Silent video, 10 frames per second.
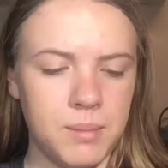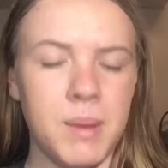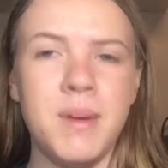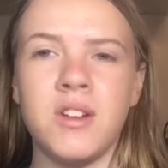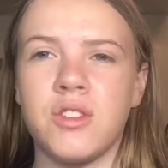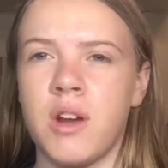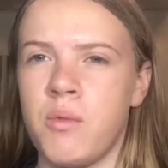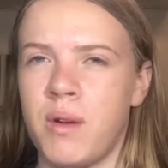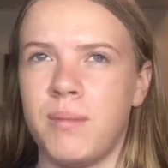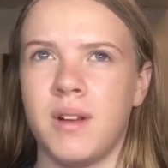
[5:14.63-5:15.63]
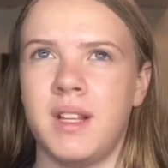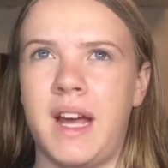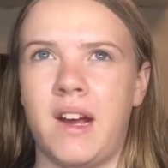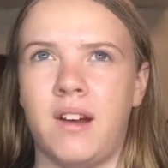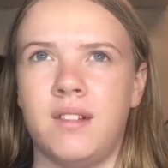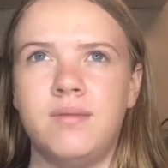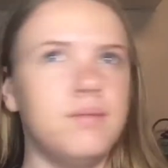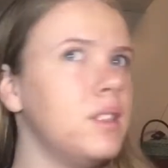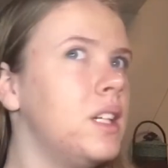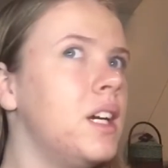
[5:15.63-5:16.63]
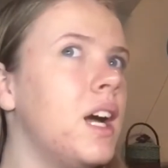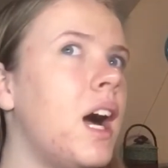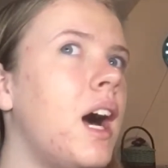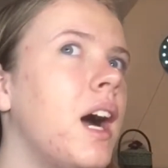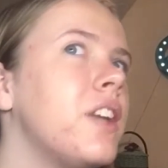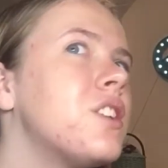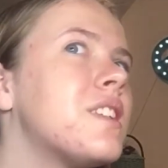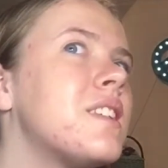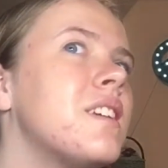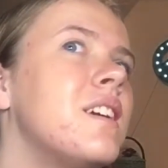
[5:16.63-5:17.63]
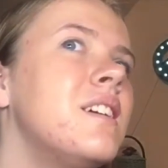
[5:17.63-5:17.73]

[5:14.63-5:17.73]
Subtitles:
Maybe I'll try one more layer. It's